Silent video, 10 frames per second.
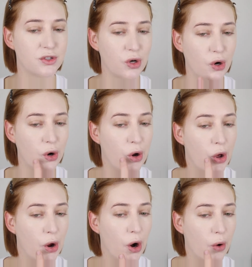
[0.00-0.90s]
So
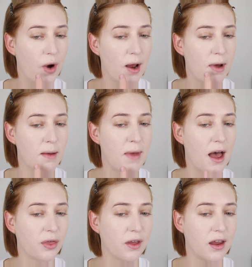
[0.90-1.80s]
around my
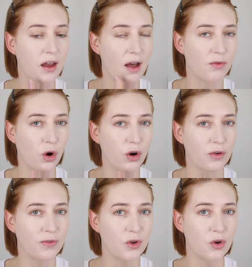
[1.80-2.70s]
mouth here, I've got
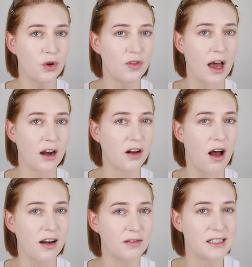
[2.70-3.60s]
a few that are
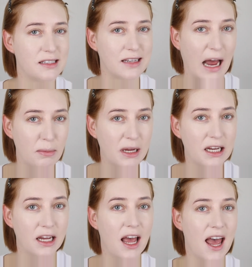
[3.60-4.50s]
kind of
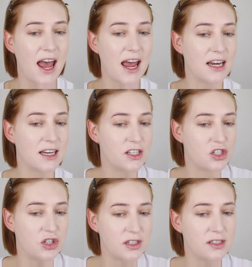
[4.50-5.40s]
scabby and
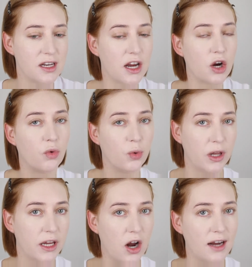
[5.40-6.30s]
it's just sitting
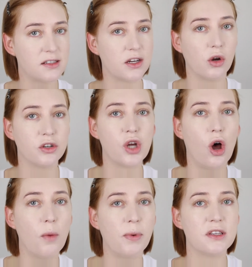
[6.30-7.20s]
really nicely on
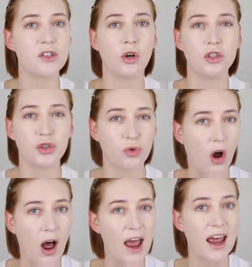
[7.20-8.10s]
top. It's not
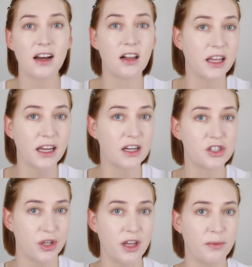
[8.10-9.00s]
dry and
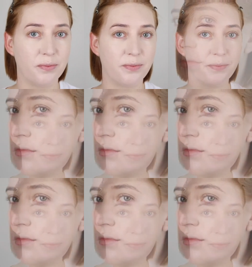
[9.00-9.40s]
clinging to them.